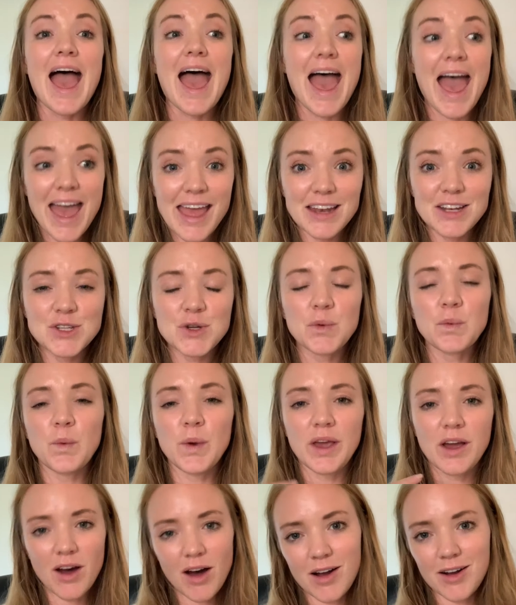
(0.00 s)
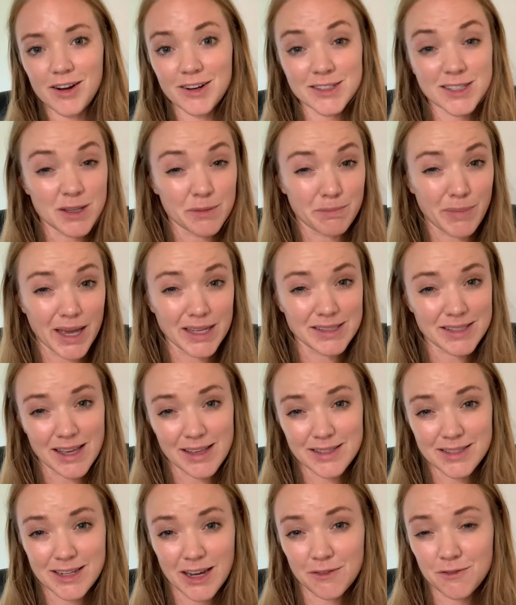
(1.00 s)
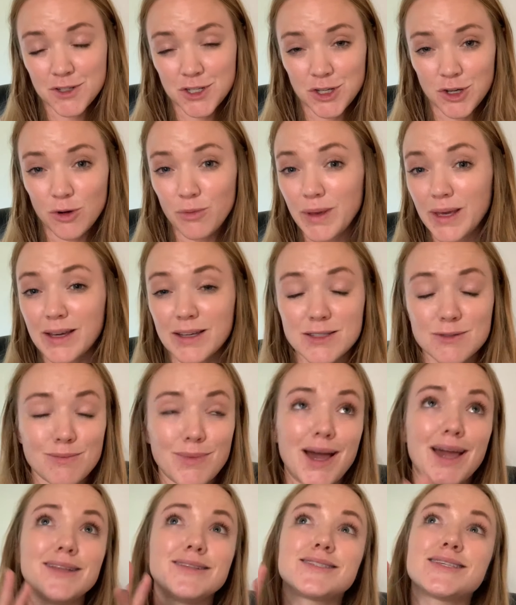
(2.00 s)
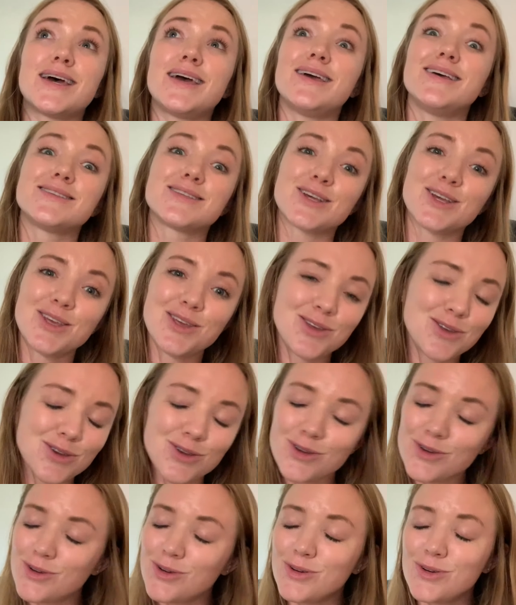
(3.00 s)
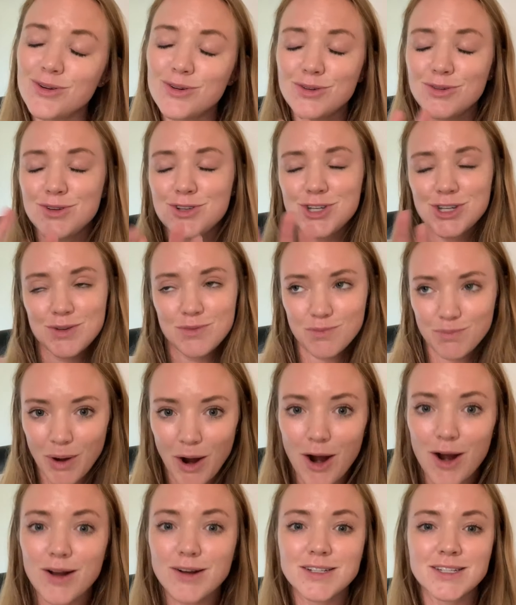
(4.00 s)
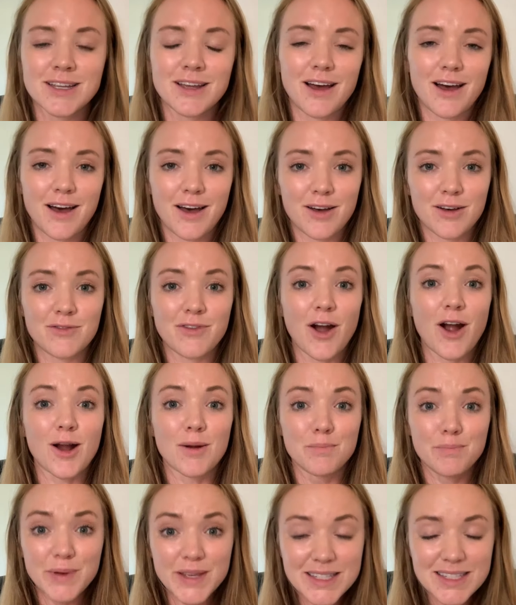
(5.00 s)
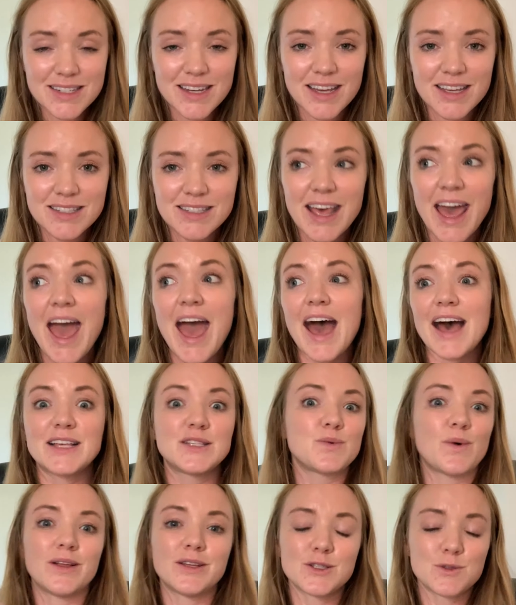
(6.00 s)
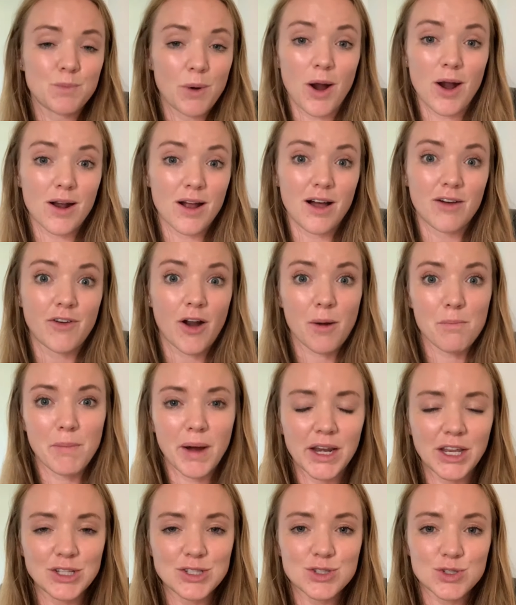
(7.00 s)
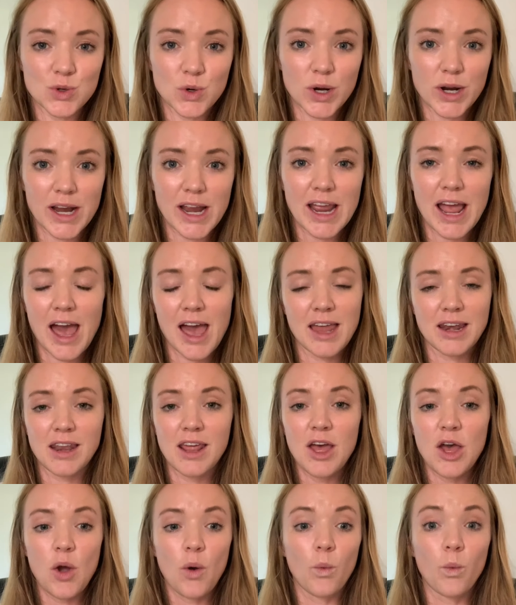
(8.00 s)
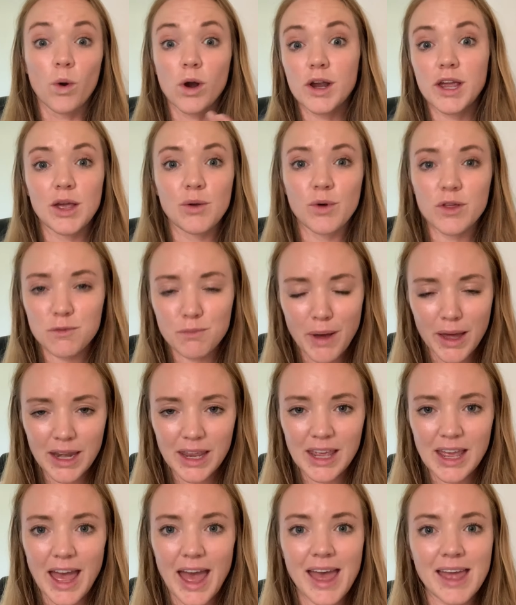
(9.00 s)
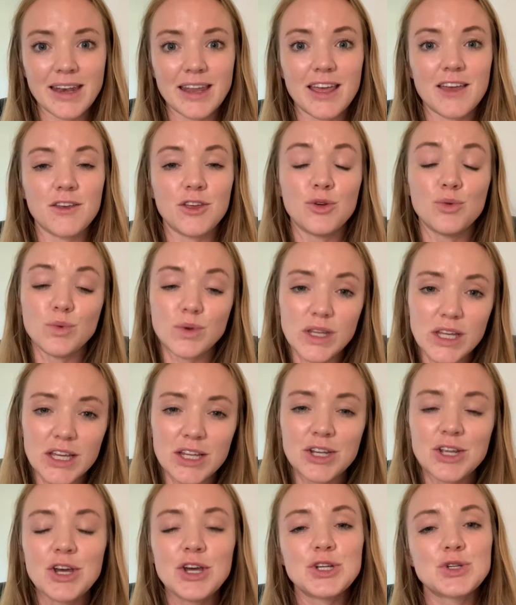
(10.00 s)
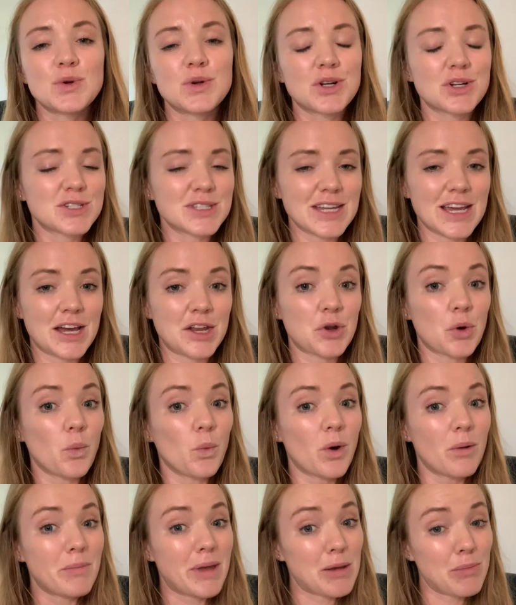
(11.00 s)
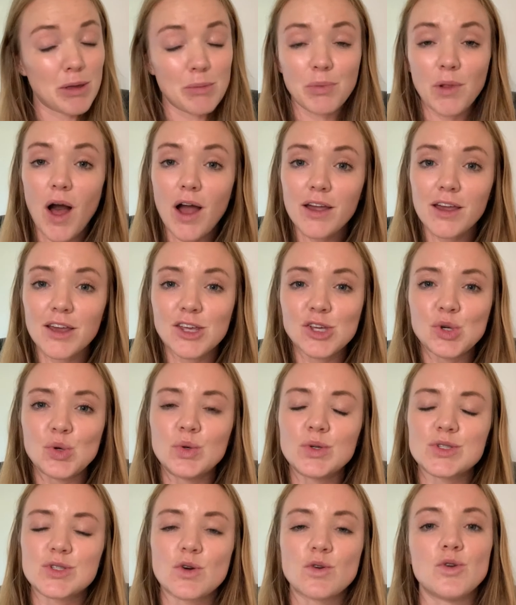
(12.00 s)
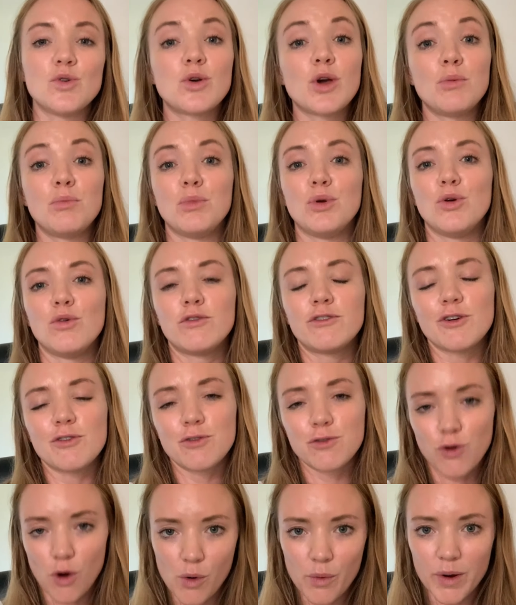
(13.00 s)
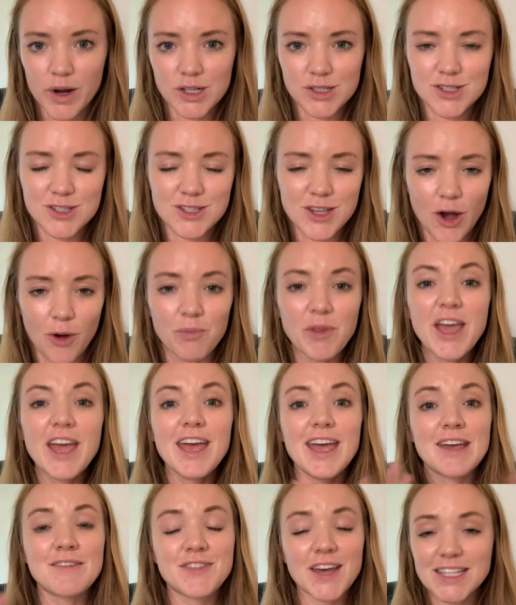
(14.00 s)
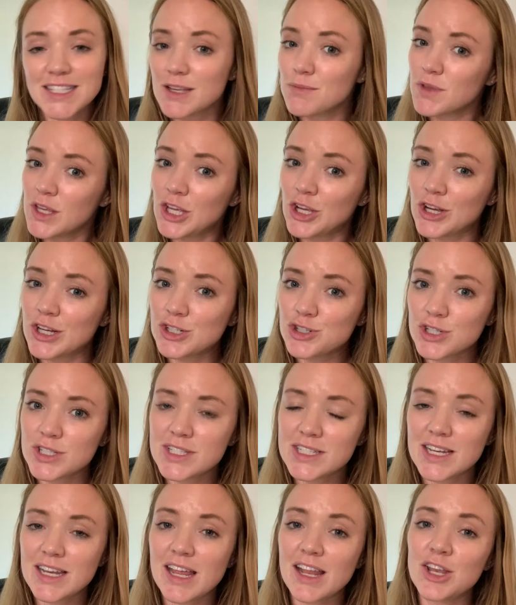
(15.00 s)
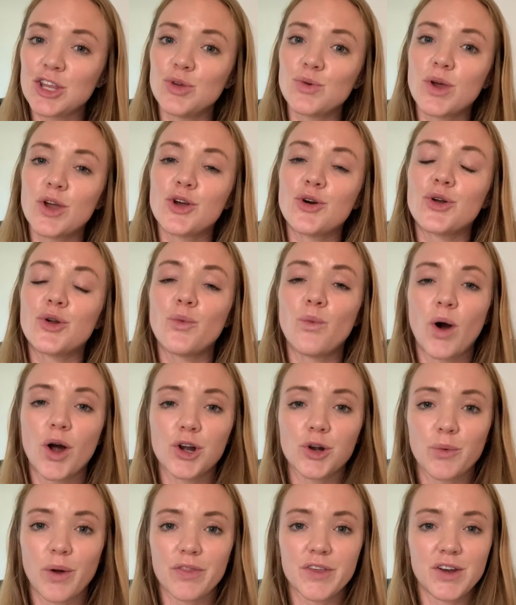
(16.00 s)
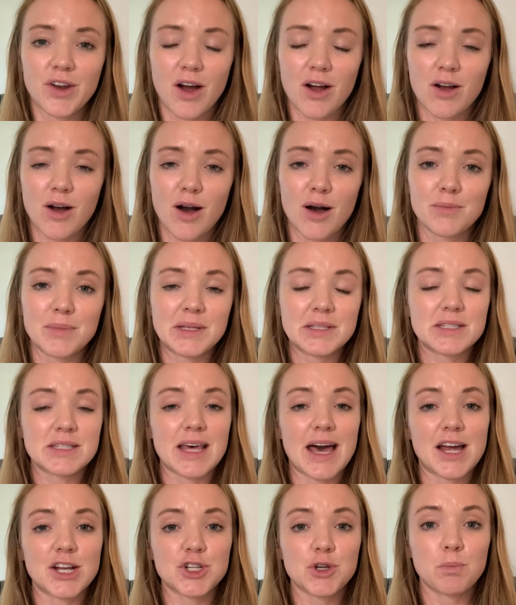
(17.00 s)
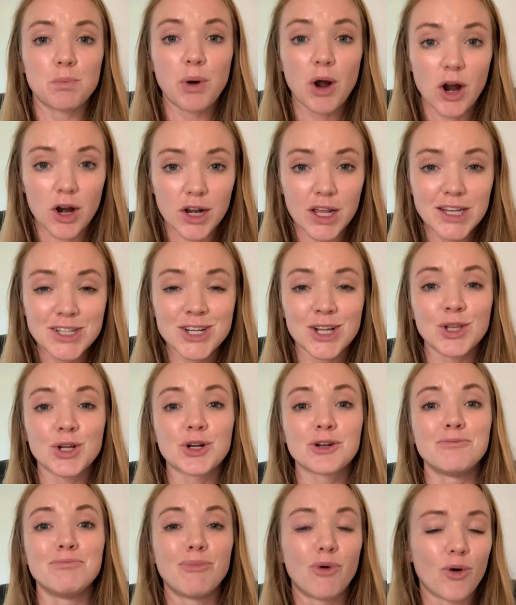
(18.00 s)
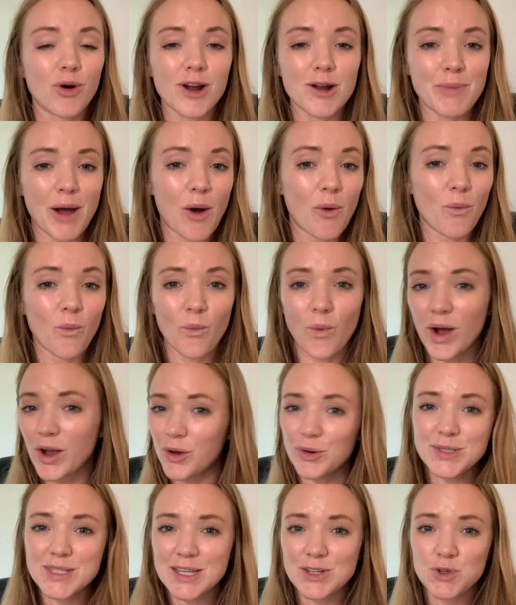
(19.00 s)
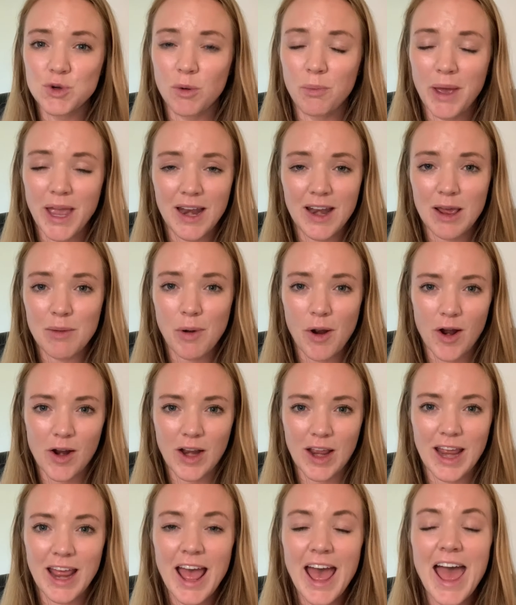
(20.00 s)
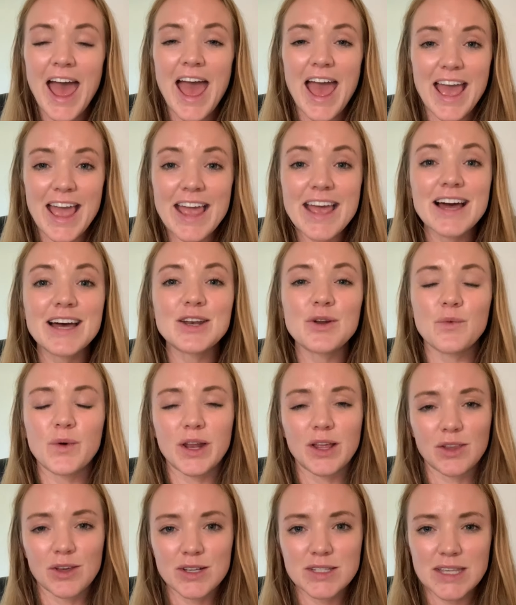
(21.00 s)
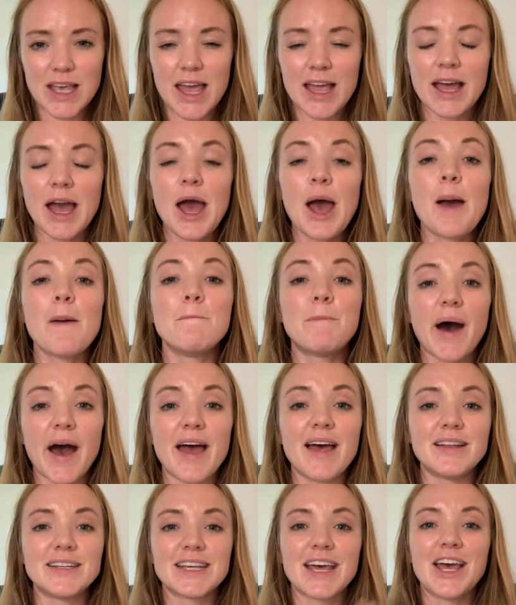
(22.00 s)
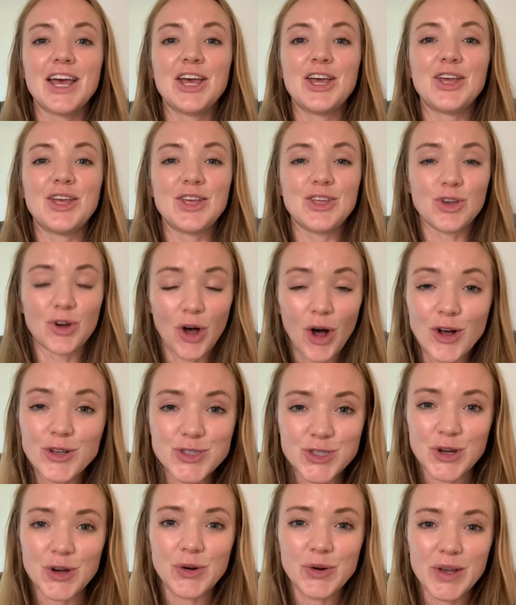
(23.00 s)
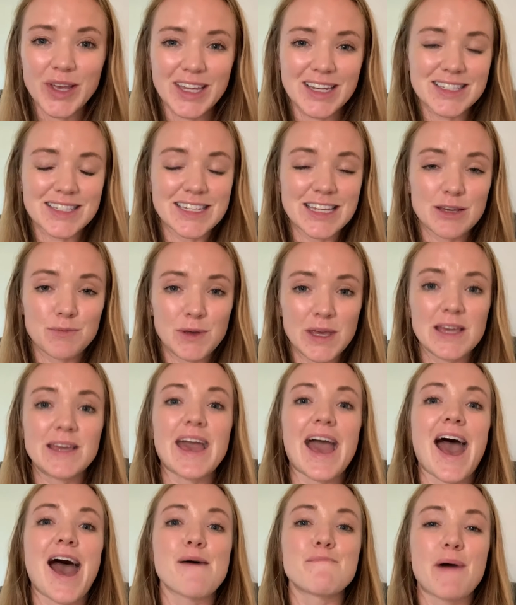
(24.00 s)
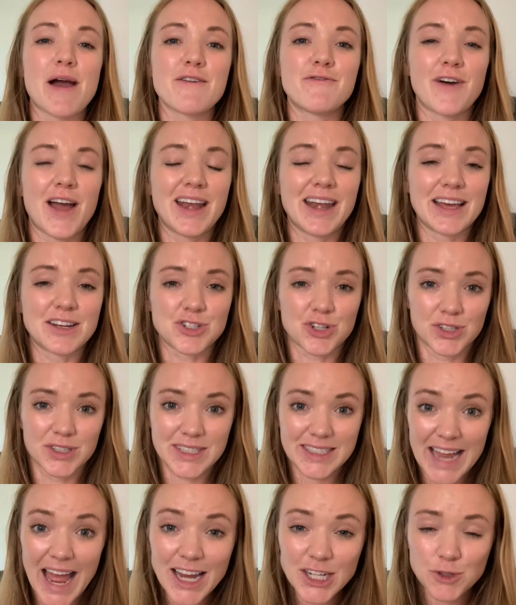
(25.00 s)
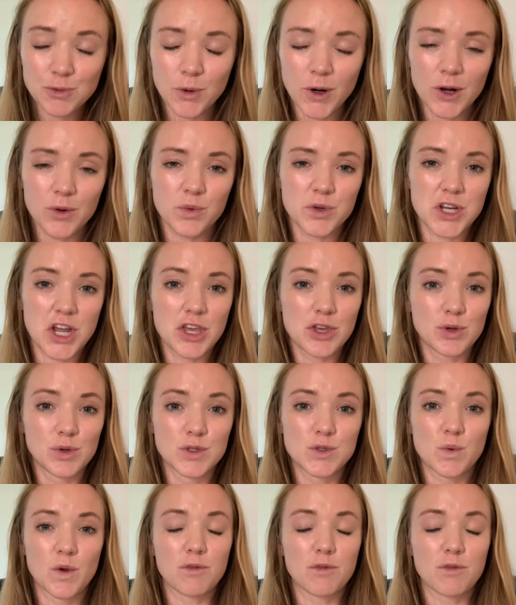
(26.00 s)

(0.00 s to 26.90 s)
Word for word: And we conquer some mindset stuff too, because mindset is a huge part of our business as well as part of our money story and working with money. And you need to understand what may be blocking you so you can move forward. So if that's something you're interested in, you can go to wanderwealthy.com slash party to learn more about what goes into a payday party and what it looks like. But You'll also get a sneak peek at my financial dashboard, which I use